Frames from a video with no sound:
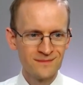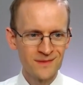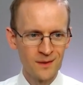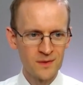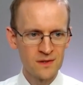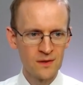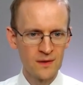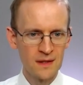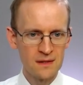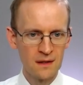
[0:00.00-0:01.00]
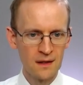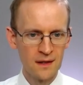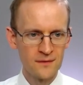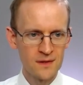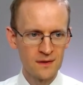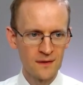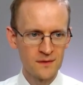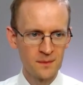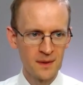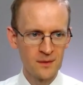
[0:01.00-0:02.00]
So I'm just doing this live, so you have
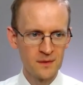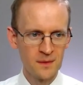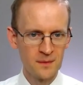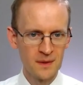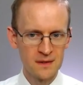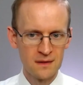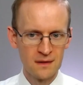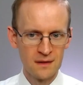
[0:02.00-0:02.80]
to bear with me, please.